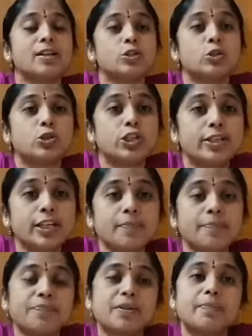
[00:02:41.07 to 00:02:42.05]
So, children,
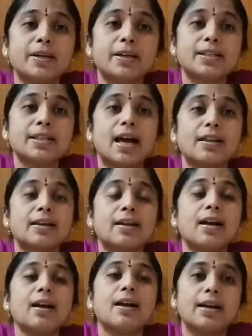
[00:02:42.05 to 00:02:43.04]
birds are
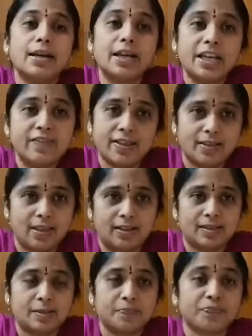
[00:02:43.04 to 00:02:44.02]
the living
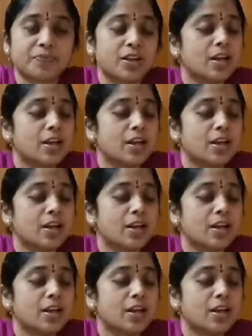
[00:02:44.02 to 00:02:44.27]
things.